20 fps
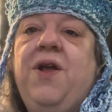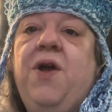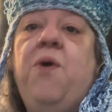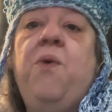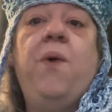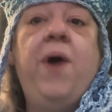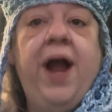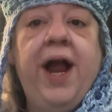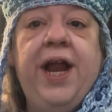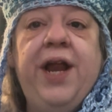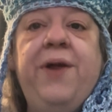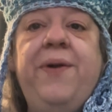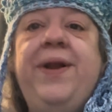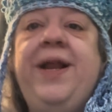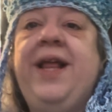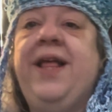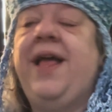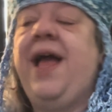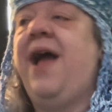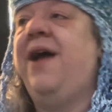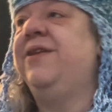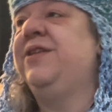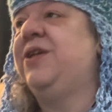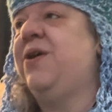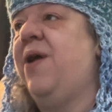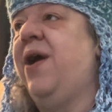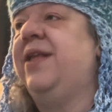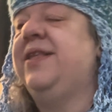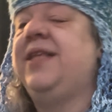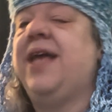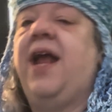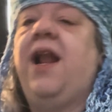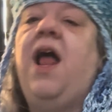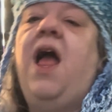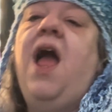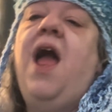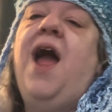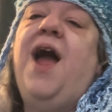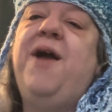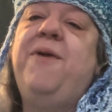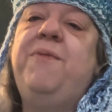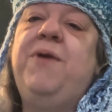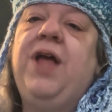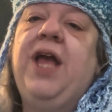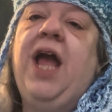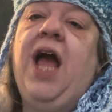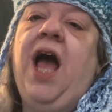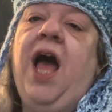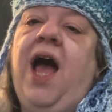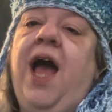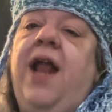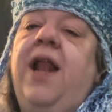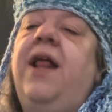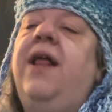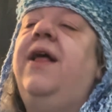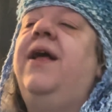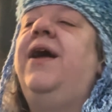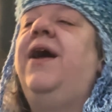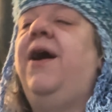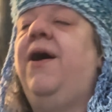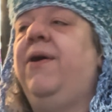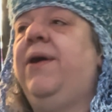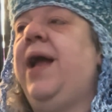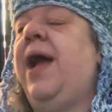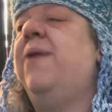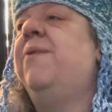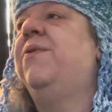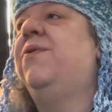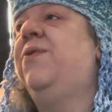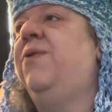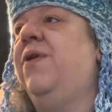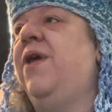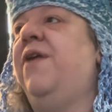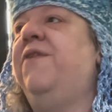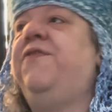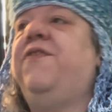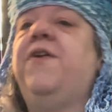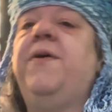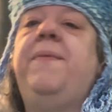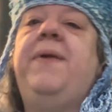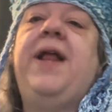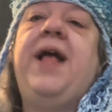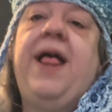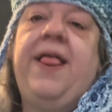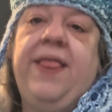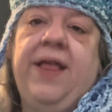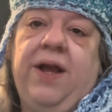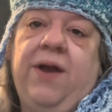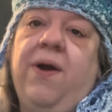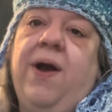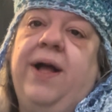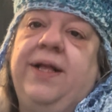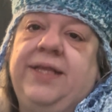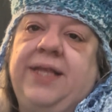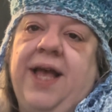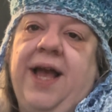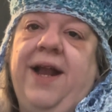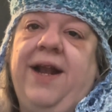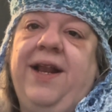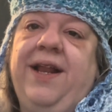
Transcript: Why are you in the house? Go outside. I'm really hot. Okay, we'll cool off for a minute and then go outside.